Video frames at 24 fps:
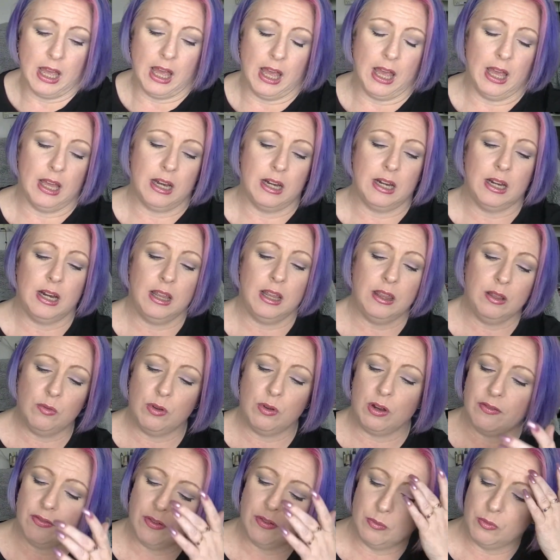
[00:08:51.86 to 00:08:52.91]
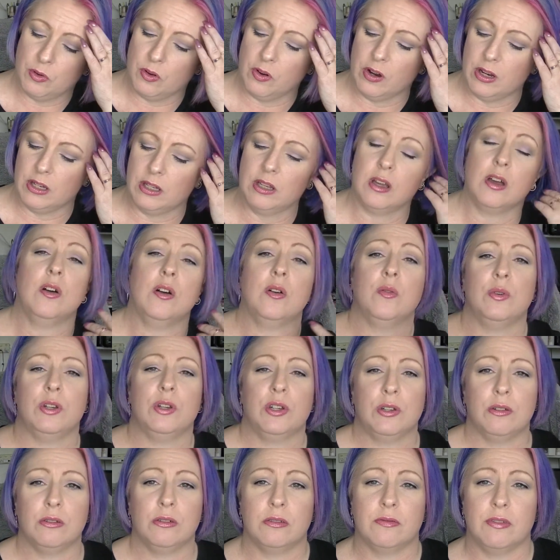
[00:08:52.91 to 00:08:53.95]
And another one from Grace Cole, which
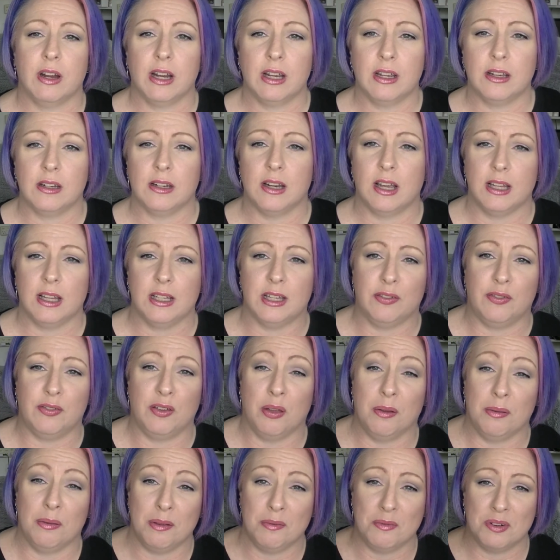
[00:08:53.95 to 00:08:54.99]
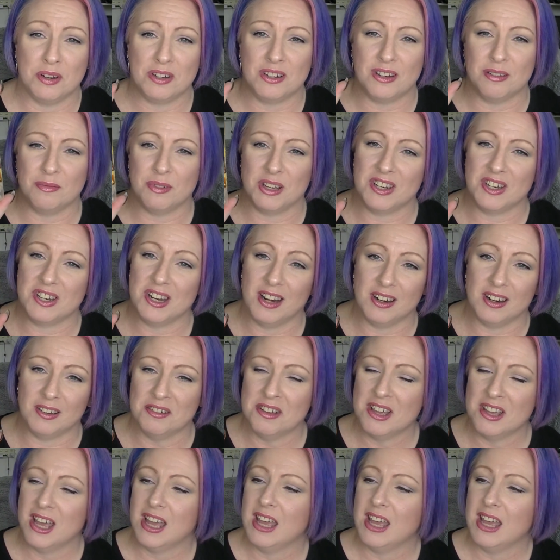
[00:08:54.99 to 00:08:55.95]
you would recognize if you've been watching my channel,